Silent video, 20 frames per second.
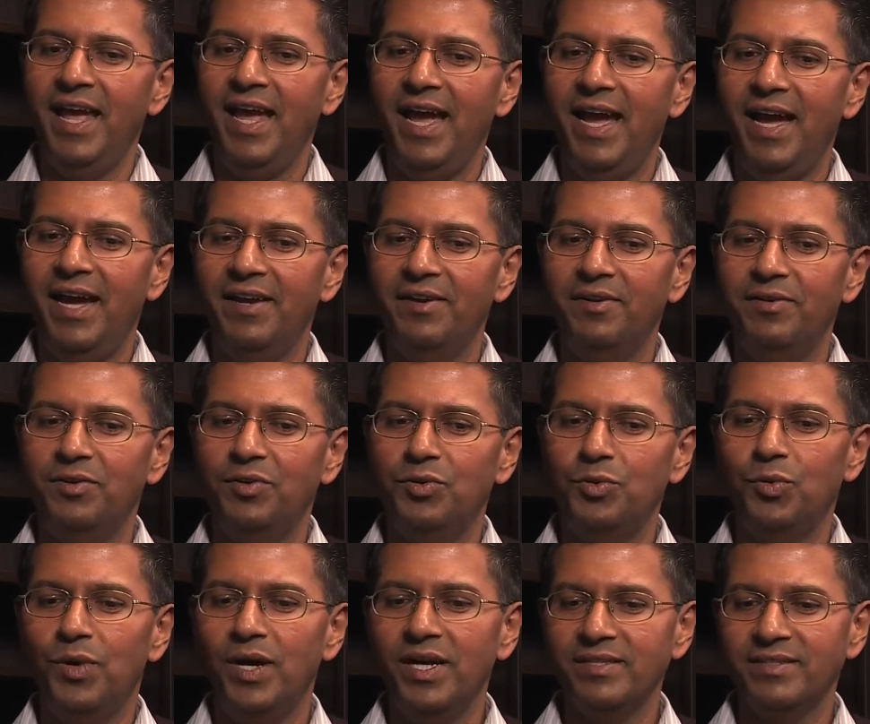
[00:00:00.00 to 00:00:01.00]
And
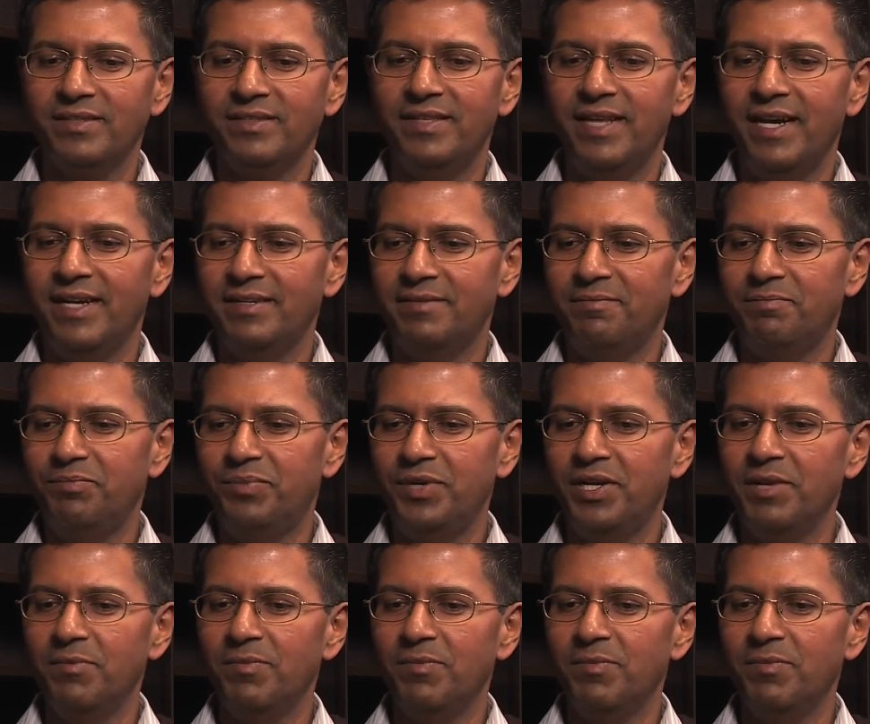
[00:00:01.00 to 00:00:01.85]
to us, that pretty